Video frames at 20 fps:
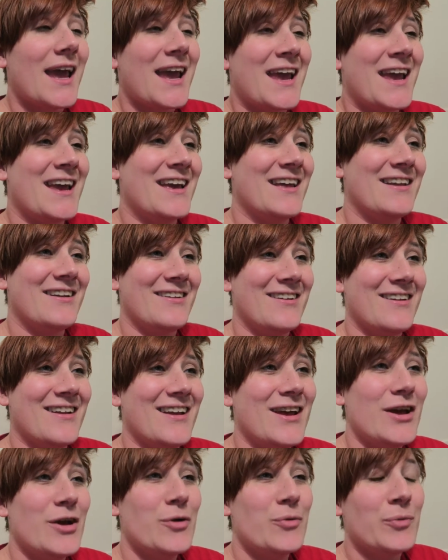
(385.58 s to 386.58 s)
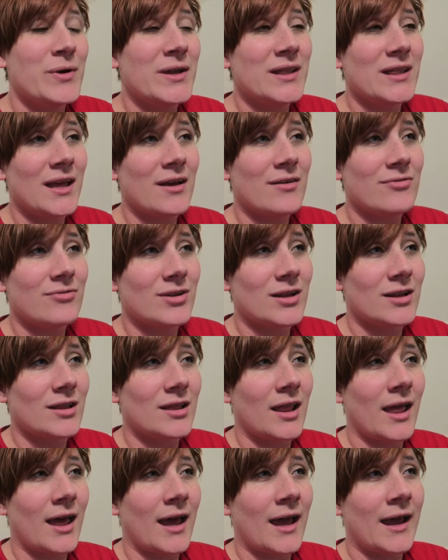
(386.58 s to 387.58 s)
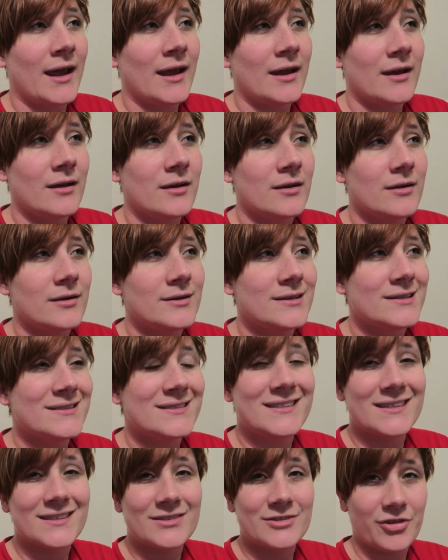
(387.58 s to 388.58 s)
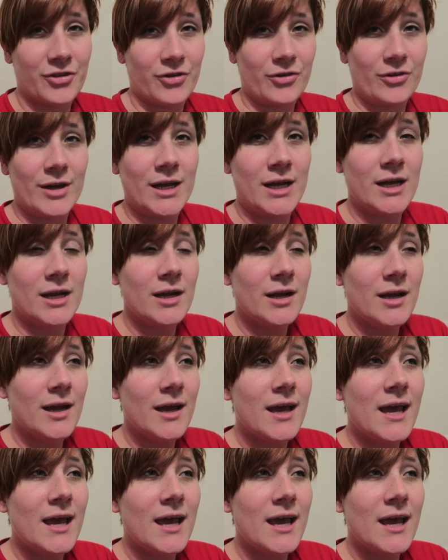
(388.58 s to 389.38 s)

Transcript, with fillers: And we left at like six thirty,